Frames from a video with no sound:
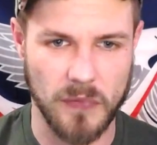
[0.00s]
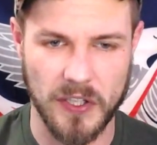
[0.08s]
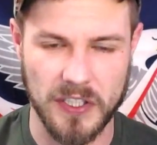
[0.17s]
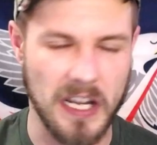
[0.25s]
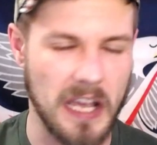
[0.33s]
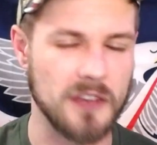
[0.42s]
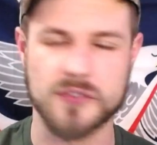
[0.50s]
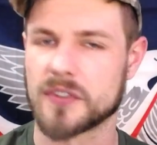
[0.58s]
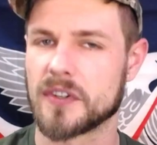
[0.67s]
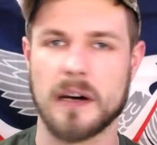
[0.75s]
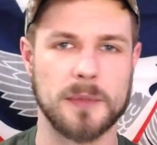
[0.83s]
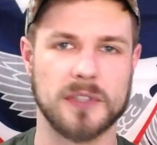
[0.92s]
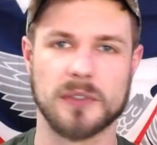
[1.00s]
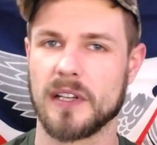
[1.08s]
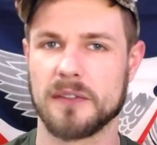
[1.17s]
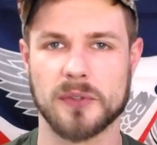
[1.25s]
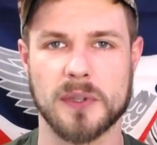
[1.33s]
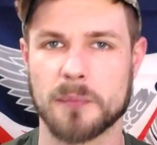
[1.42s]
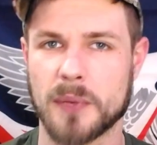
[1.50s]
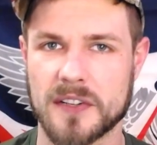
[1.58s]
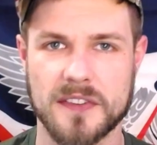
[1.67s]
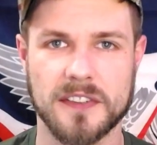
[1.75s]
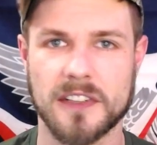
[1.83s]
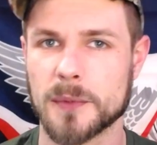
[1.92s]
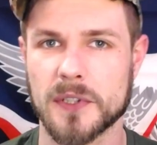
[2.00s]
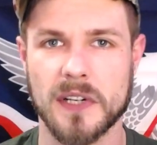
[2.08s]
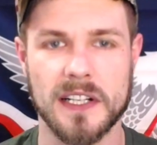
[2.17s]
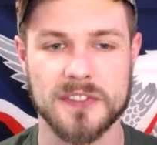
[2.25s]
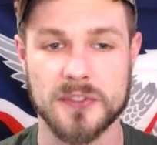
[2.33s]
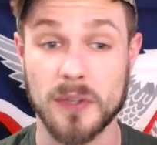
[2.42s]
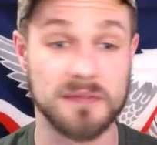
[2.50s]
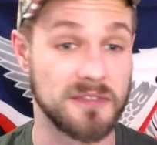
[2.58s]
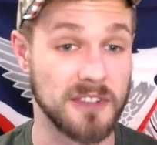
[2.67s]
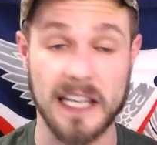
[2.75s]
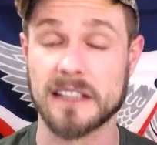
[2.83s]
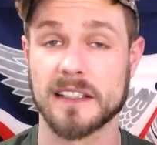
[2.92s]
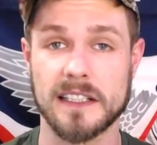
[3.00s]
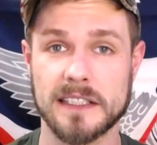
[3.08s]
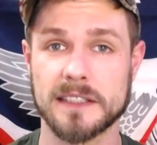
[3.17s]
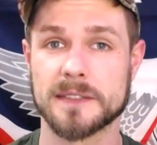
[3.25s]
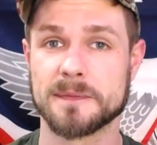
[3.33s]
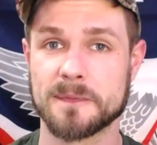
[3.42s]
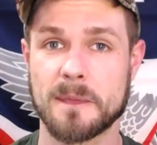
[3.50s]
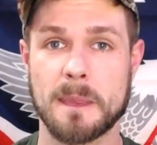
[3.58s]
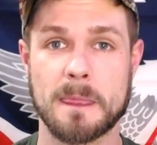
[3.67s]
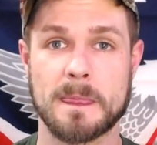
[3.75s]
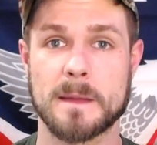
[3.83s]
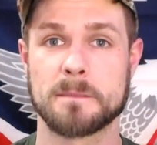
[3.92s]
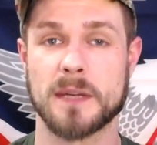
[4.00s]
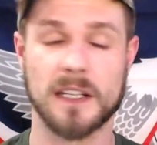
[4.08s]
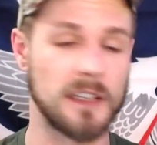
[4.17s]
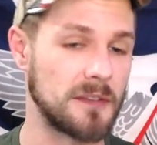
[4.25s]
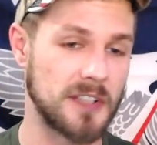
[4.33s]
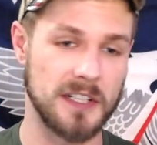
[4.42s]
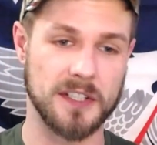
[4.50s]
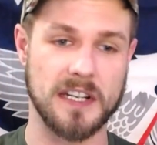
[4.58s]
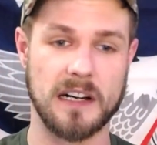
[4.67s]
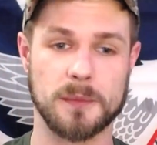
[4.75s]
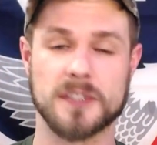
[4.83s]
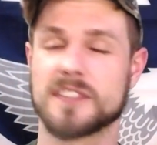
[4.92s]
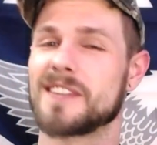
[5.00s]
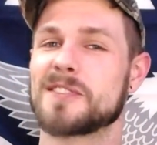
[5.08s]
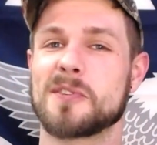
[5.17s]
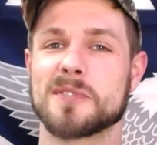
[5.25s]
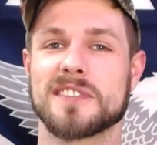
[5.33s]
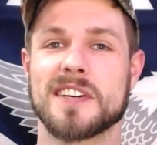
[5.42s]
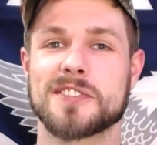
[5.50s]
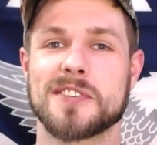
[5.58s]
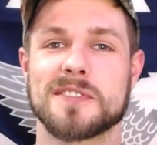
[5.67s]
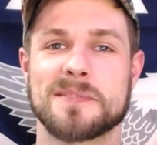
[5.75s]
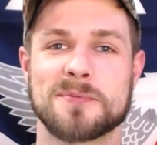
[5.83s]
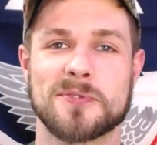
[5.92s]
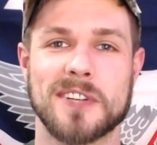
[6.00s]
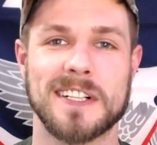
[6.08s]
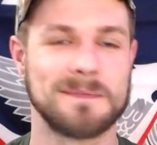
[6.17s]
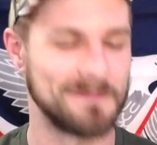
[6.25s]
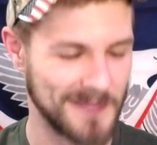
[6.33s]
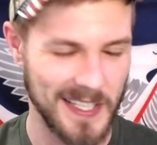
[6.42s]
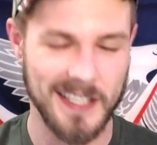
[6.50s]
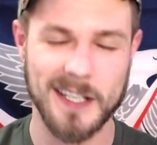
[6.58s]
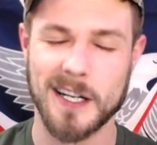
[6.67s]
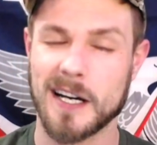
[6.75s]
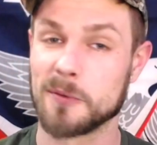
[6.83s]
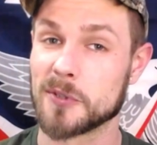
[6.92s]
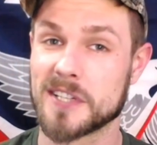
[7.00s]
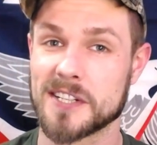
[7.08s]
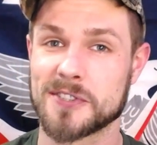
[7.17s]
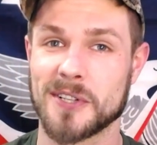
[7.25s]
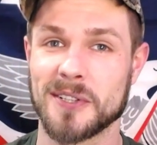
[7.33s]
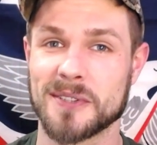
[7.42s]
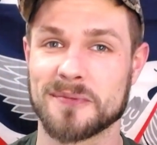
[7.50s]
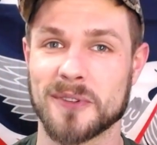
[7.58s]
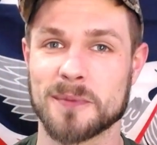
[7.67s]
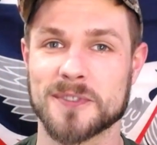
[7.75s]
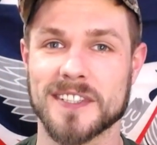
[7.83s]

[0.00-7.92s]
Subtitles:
in an astronomical level compared to the Democrats, who have flatlined. But I'd love to hear your comments, and as always, like, share, and subscribe. I will catch you all on the flip